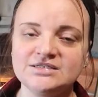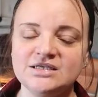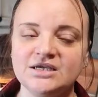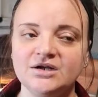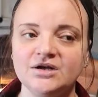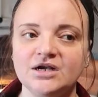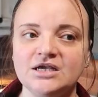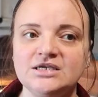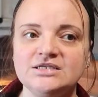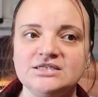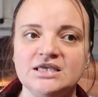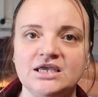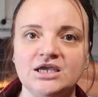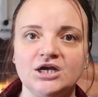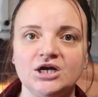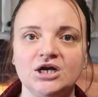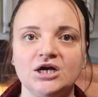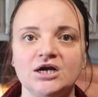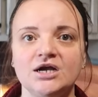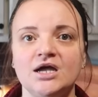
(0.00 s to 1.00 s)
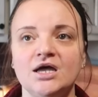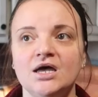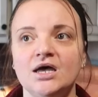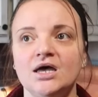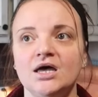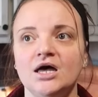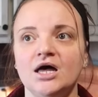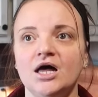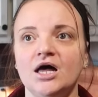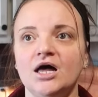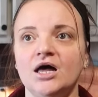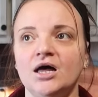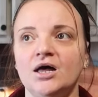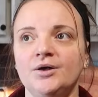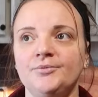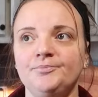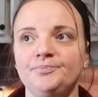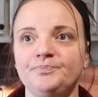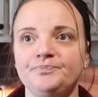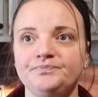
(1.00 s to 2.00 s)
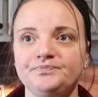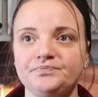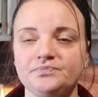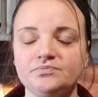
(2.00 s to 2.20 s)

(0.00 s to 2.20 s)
series here. Um,